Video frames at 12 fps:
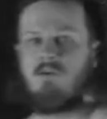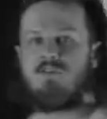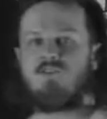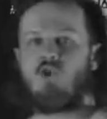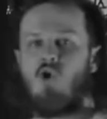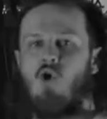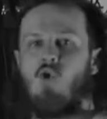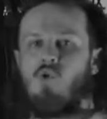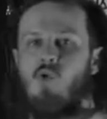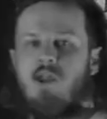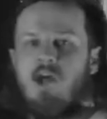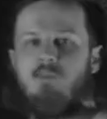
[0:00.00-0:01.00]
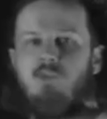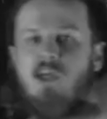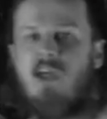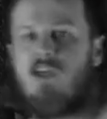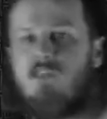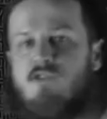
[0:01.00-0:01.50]
So when I'm
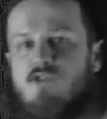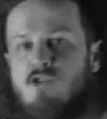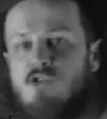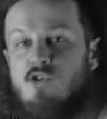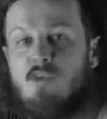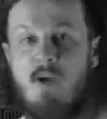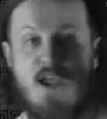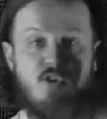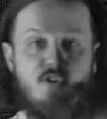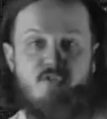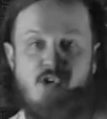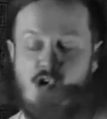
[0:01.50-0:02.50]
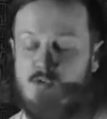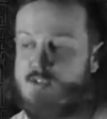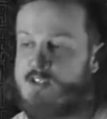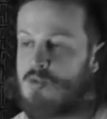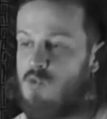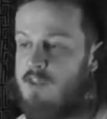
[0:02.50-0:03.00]
playing through the
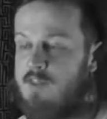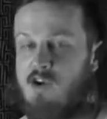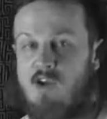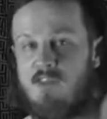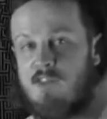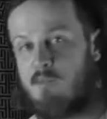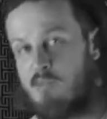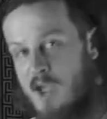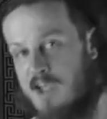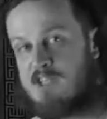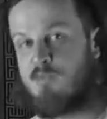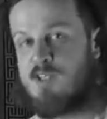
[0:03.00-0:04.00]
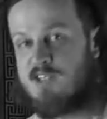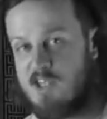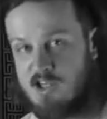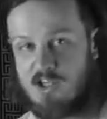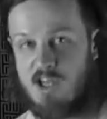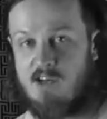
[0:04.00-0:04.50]
microphones, when they're in the bright
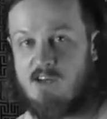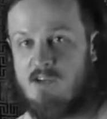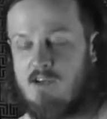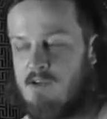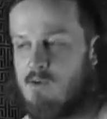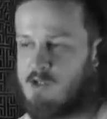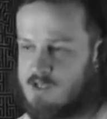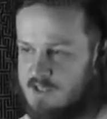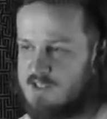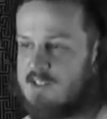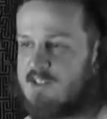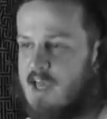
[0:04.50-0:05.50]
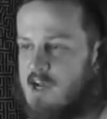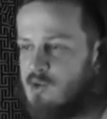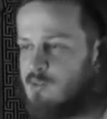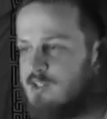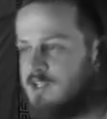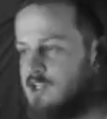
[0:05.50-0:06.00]
position, which is the center
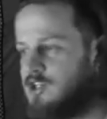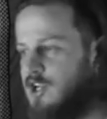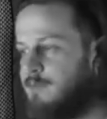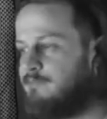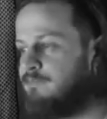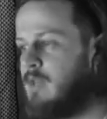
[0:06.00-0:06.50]
position,